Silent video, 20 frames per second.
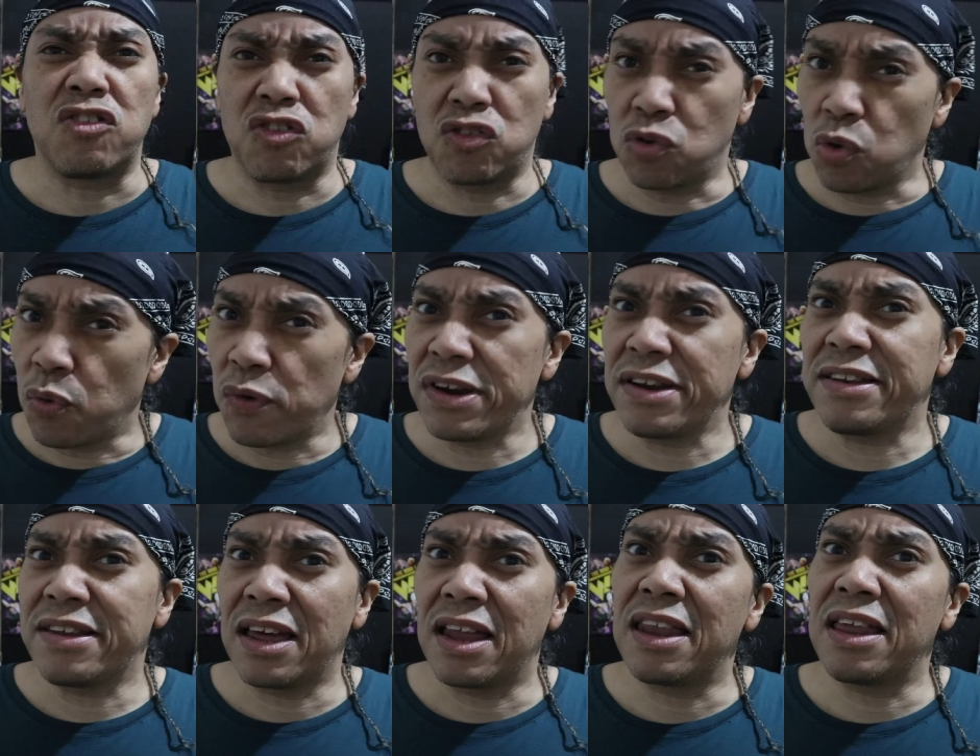
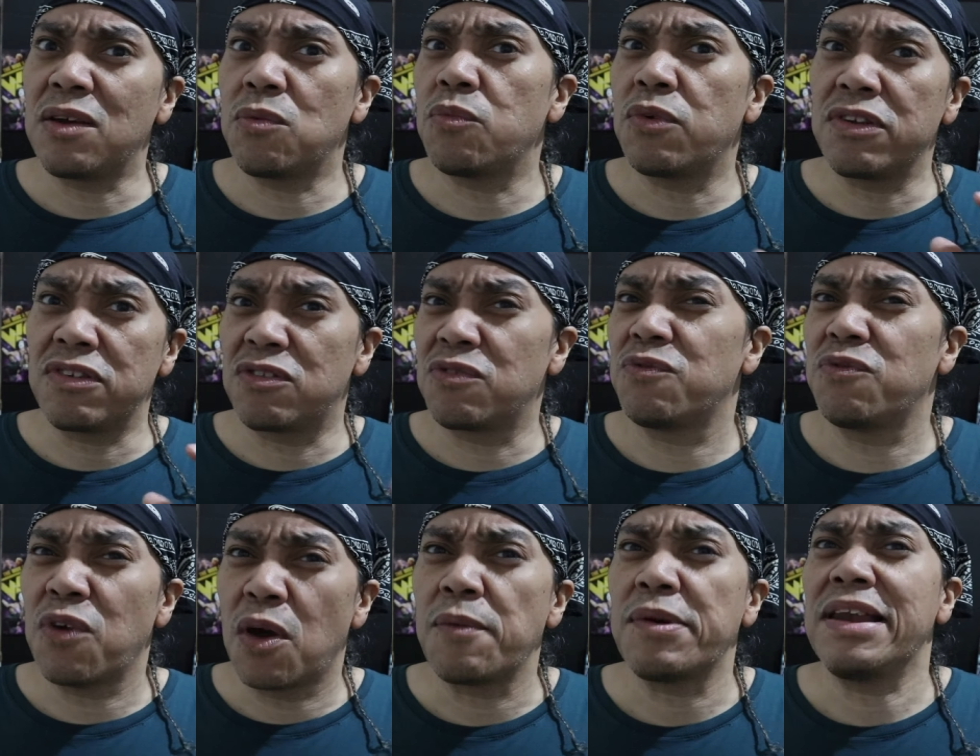storytelling was
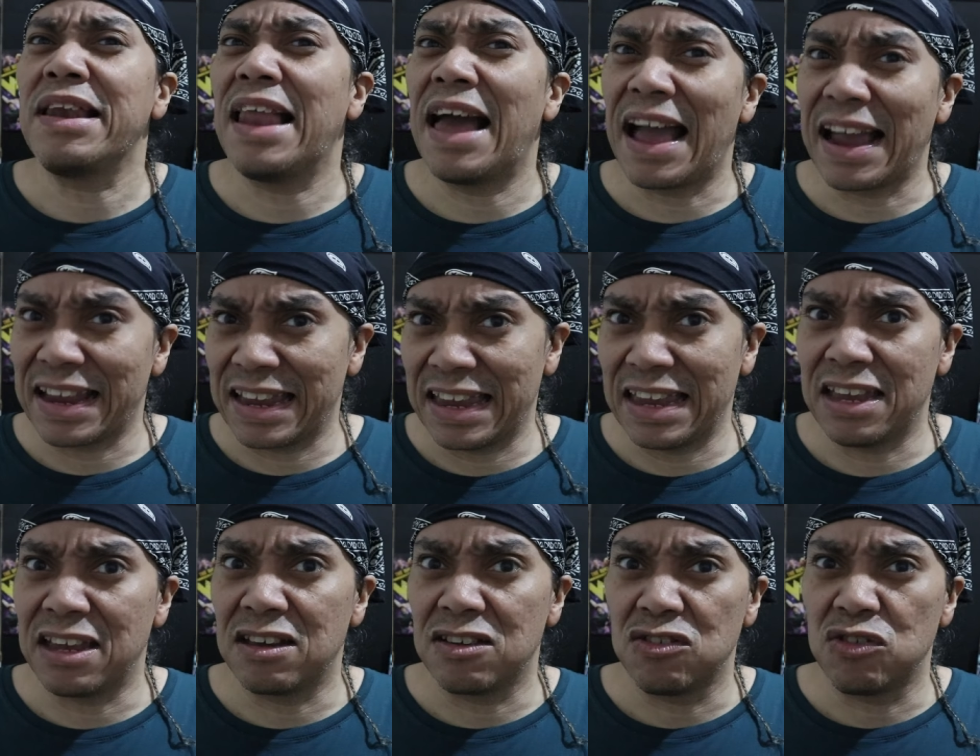very
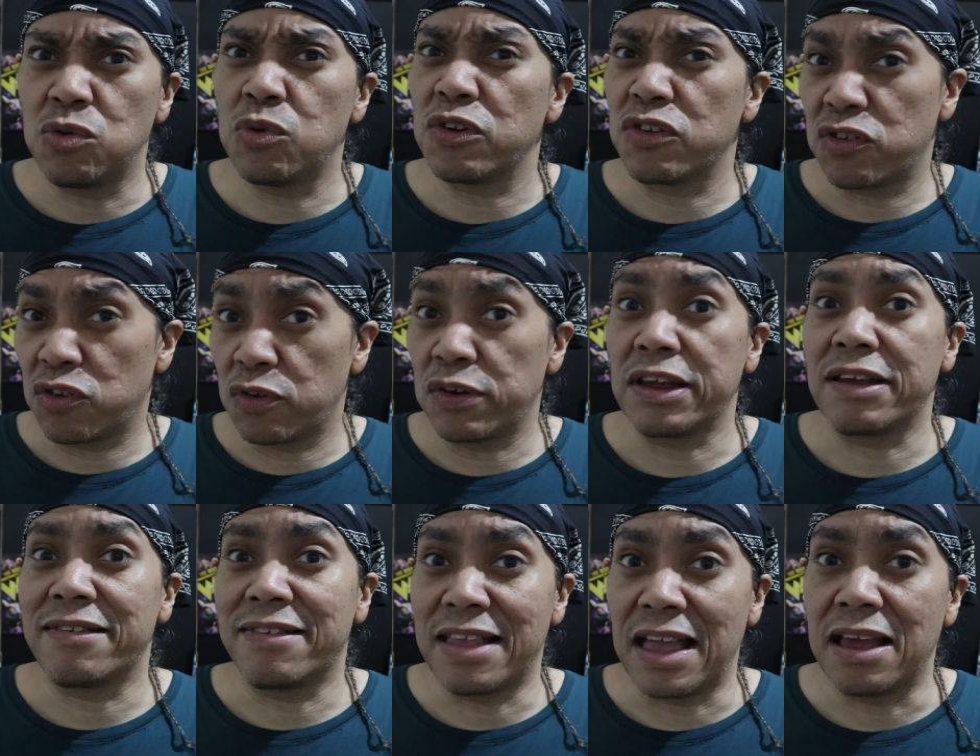lacking to a certain
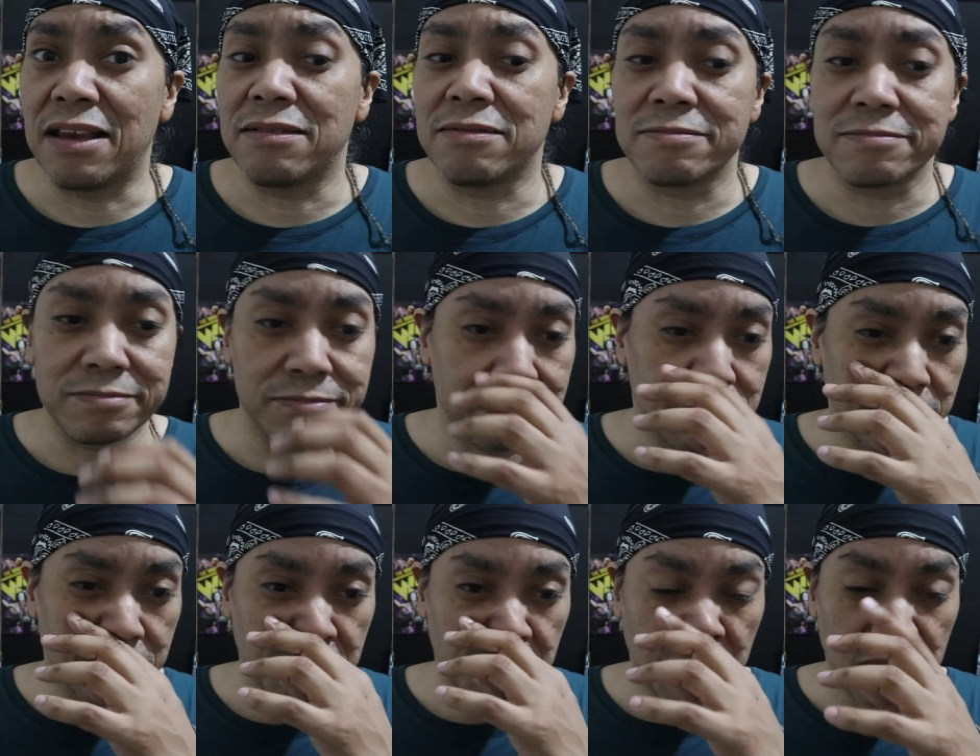extent
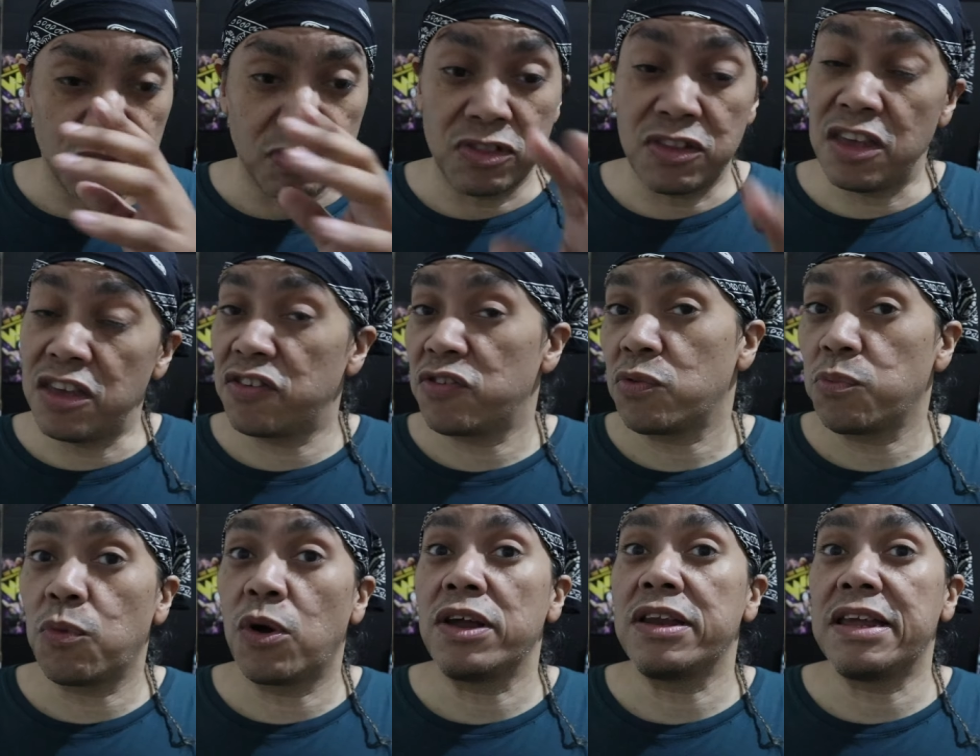
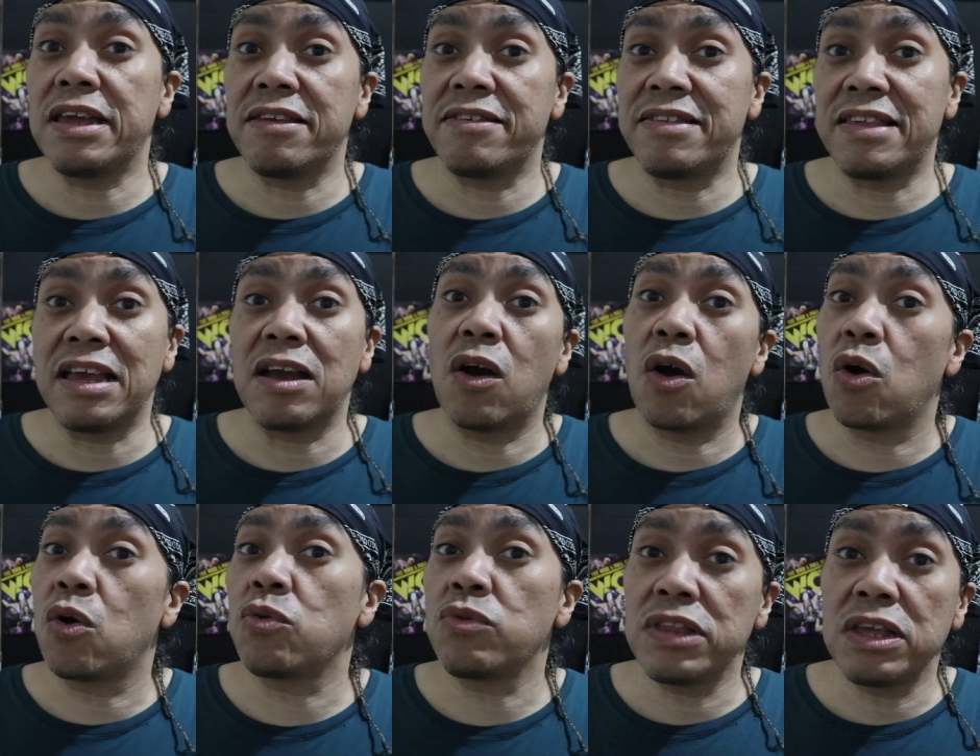this one is the
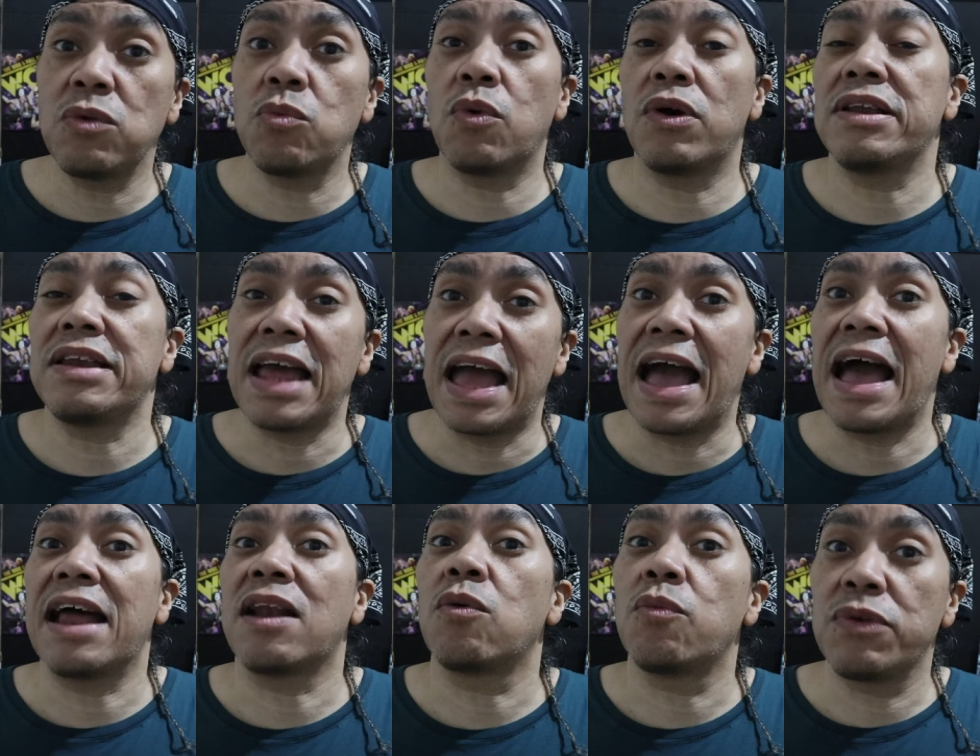only one that
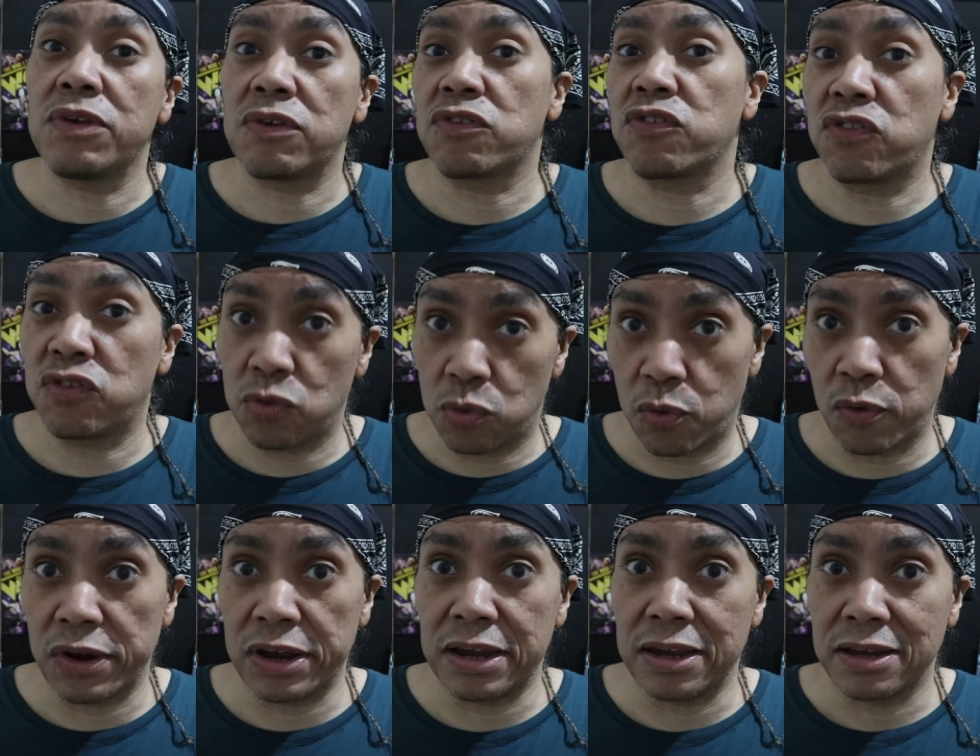had a real
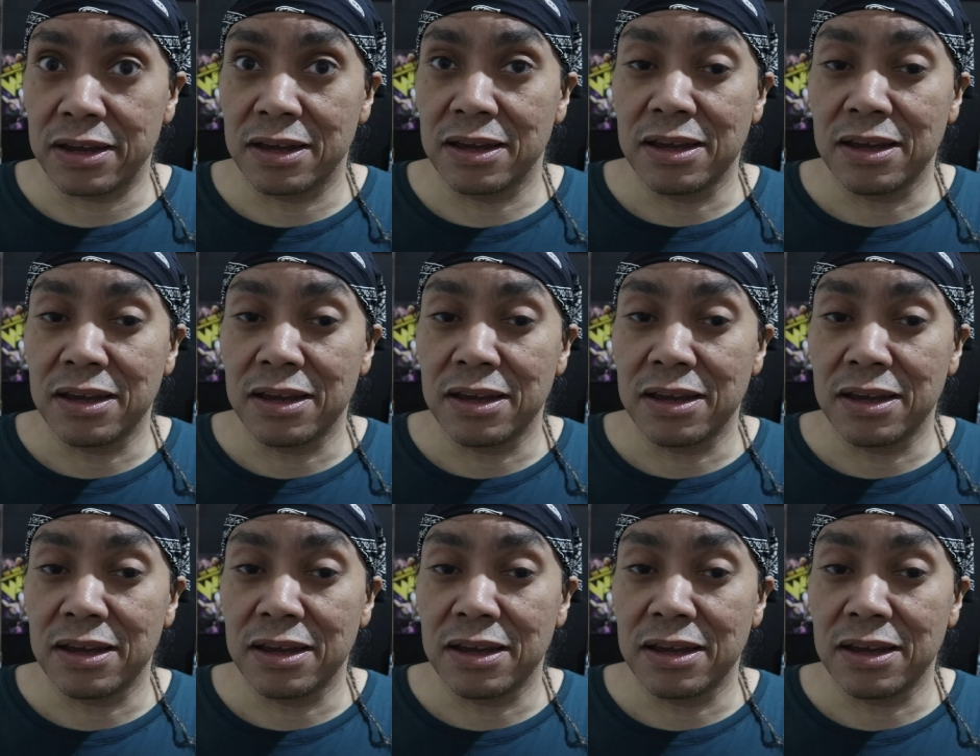story.